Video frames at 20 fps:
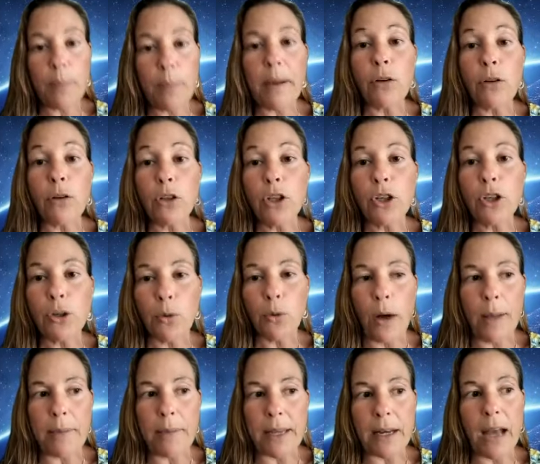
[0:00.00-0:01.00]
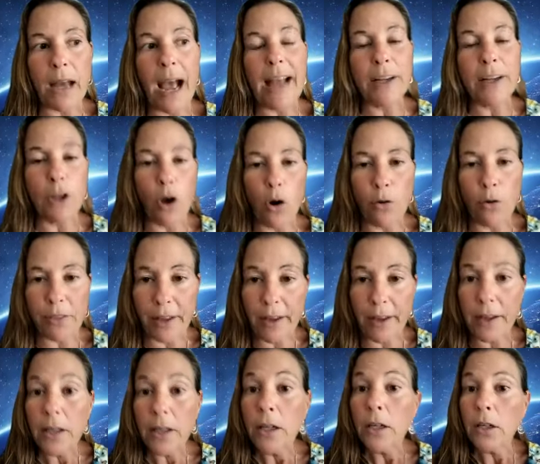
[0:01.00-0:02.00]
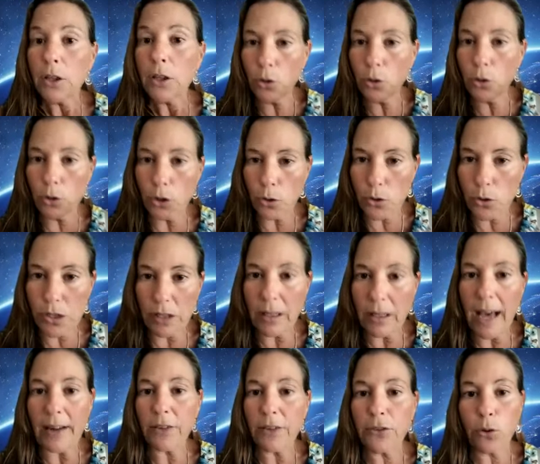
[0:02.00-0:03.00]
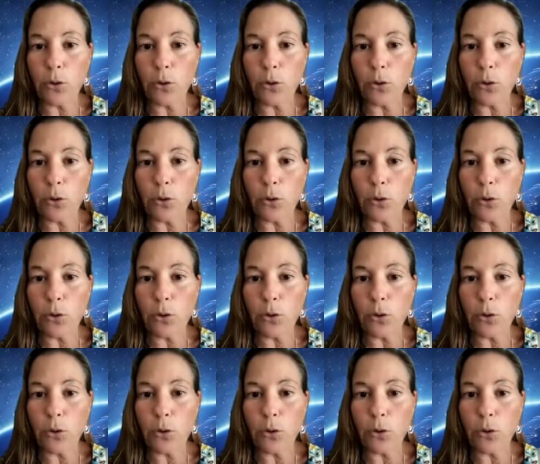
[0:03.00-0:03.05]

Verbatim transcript: about you? I mean, I know that you use a lot of